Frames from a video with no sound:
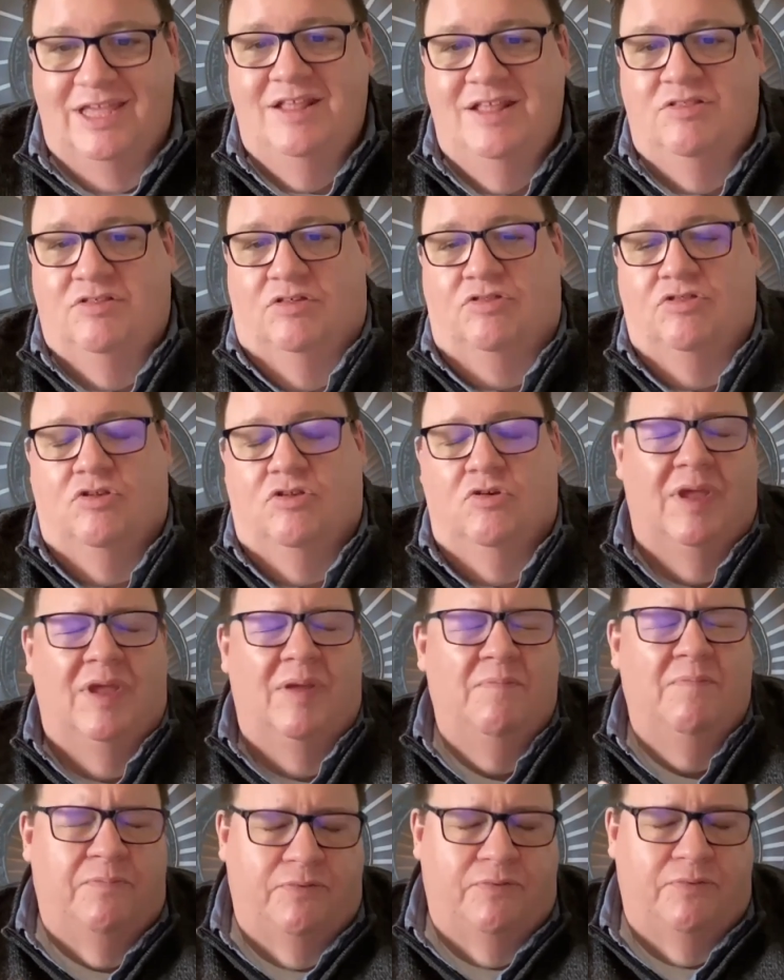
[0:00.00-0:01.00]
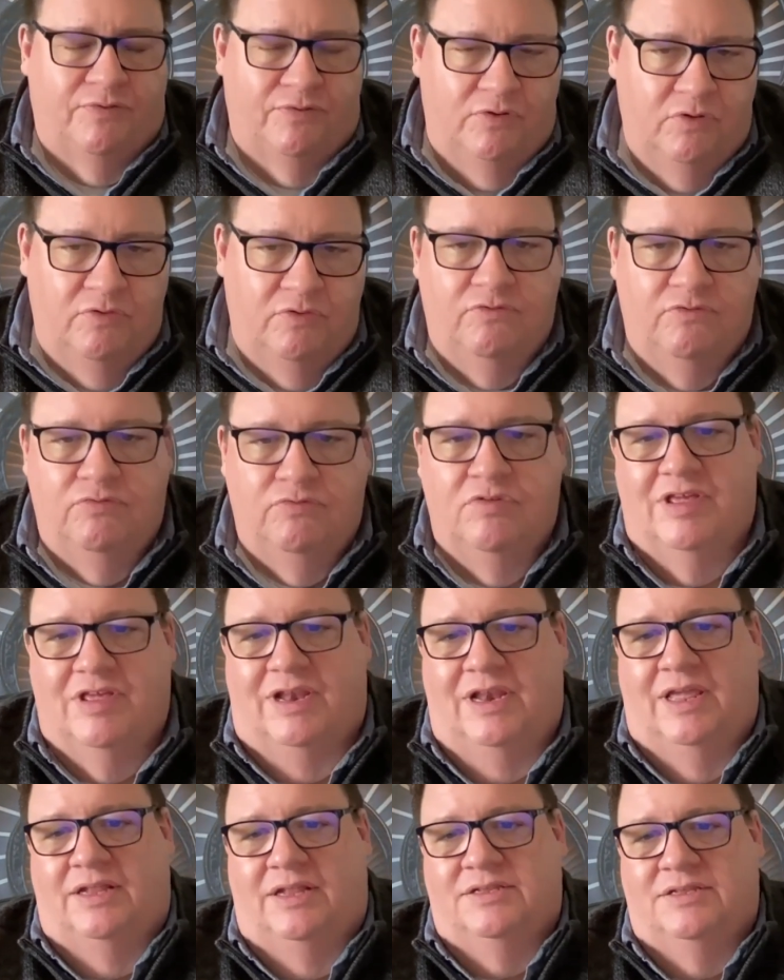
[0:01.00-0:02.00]
us to improved
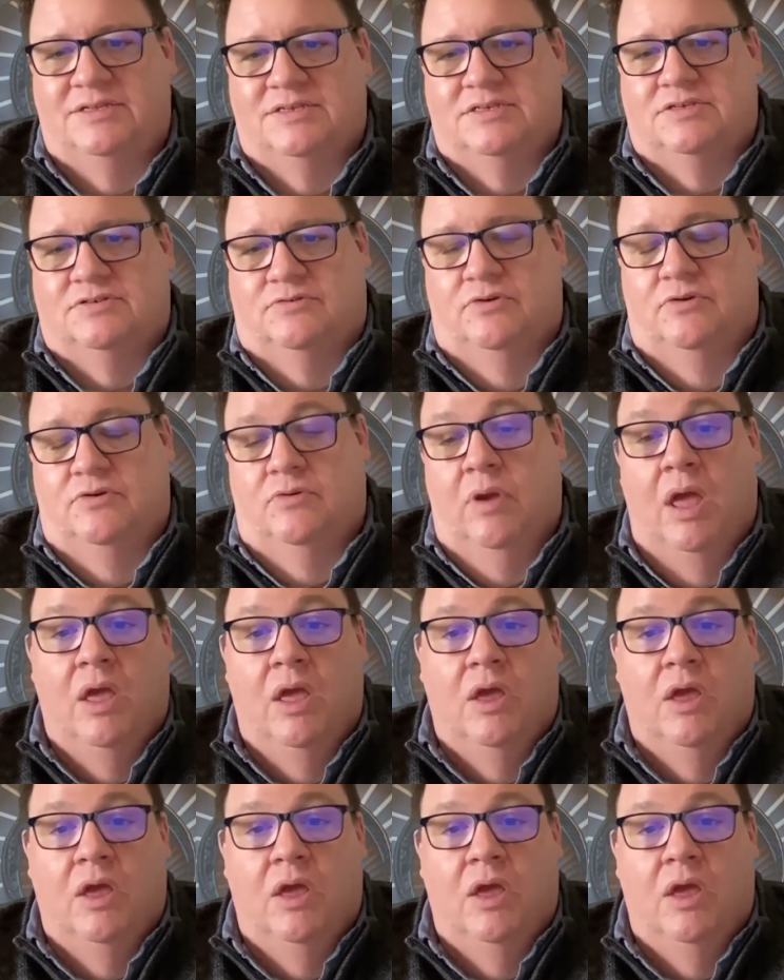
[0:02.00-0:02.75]
resilience through